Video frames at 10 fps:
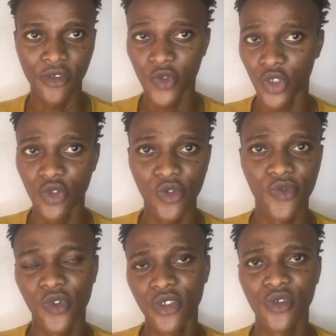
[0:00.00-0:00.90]
for you if you
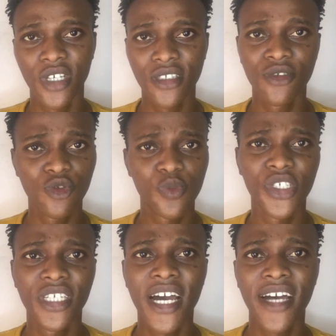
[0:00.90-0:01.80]
want to get into paid
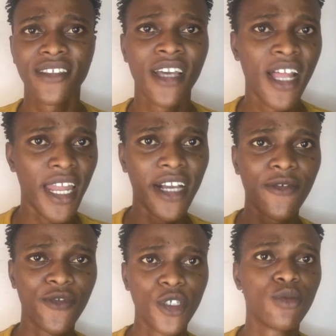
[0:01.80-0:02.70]
ads, like
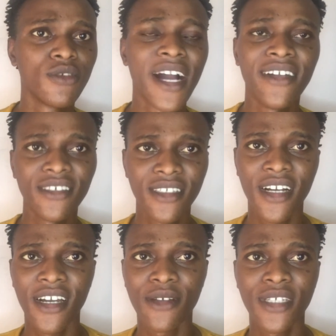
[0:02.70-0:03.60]
Facebook and
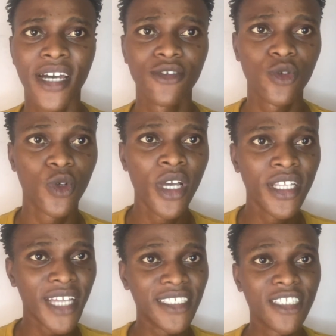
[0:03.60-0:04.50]
Instagram ads. So
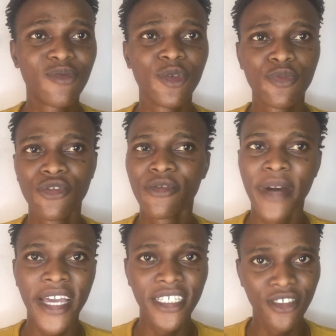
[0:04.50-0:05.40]
target people
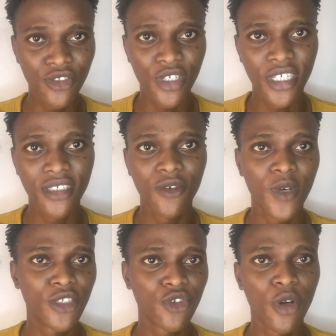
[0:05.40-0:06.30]
by interest when
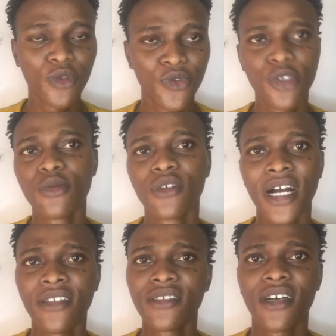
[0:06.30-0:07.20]
it comes to Facebook and
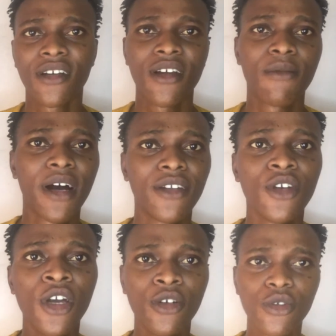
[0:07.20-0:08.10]
Instagram. And
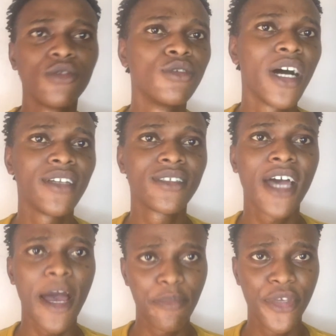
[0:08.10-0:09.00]
Google ads
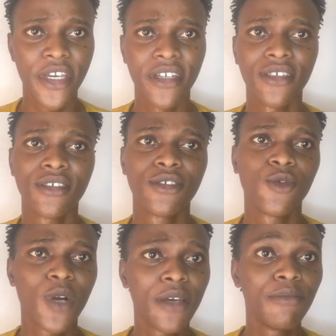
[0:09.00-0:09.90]
appears
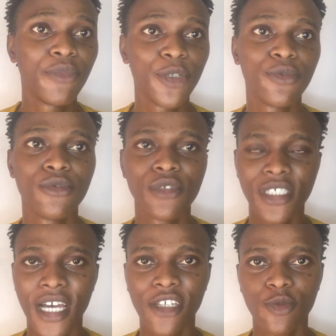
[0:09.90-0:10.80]
when people
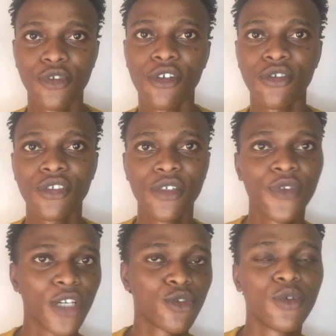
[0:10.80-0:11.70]
search products. If you are
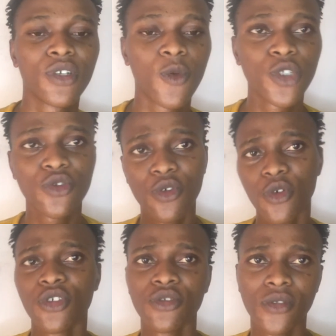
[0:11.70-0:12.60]
someone who want to go
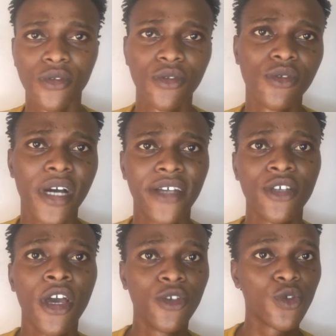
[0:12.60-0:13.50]
into Google ads,
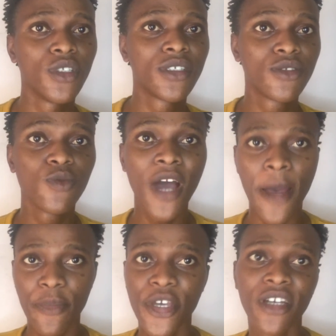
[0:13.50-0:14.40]
so it
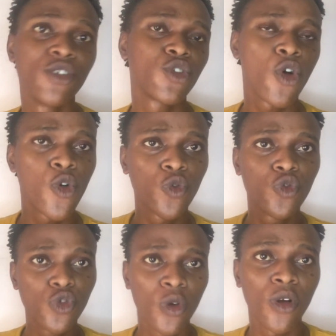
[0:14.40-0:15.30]
appears on
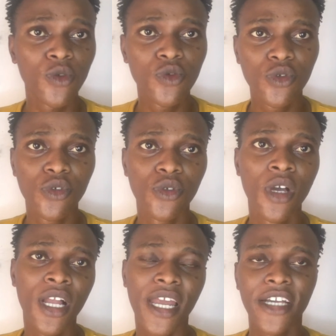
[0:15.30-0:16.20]
Google.
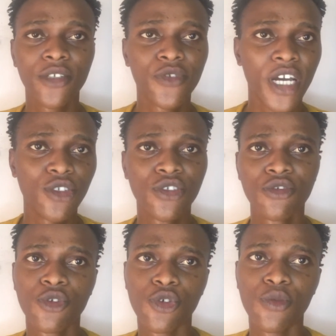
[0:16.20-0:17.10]
Like if you are using
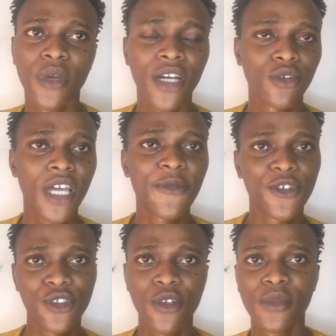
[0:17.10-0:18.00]
Chrome and you type for
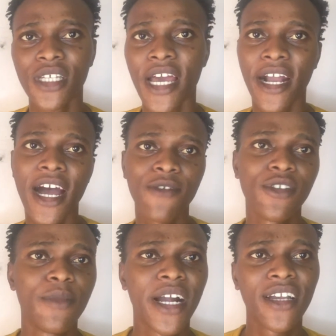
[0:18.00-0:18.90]
something like affiliate
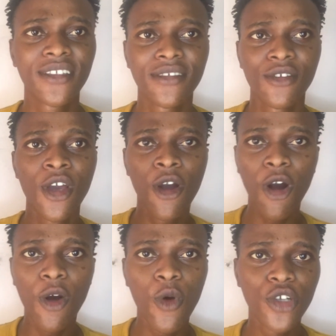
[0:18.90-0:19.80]
marketing,
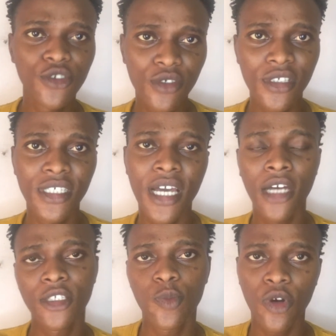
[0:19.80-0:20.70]
all what you see as
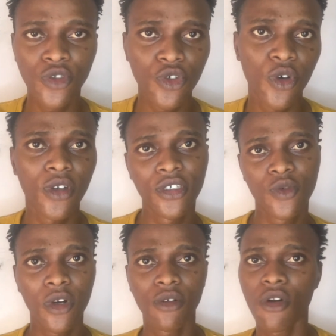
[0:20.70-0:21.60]
sponsor is
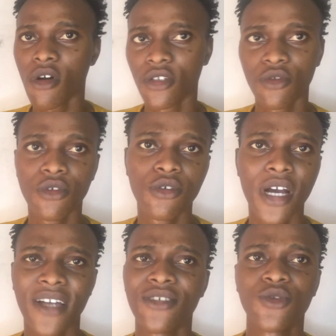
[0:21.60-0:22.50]
what we call a Google
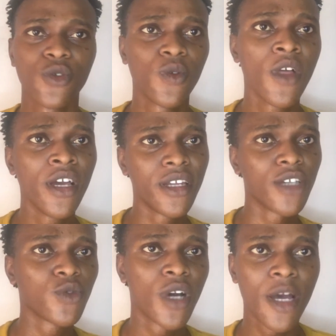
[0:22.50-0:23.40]
ads. So that
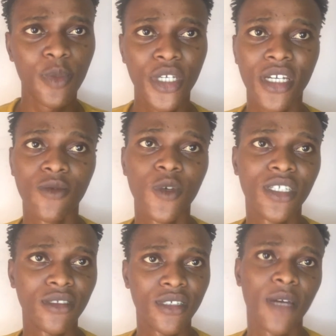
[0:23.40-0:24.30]
one appear
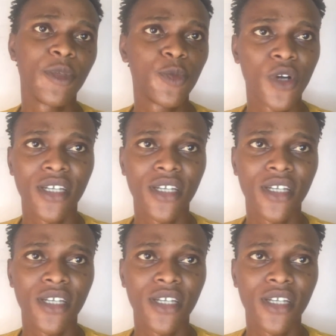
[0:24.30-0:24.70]
when there are people are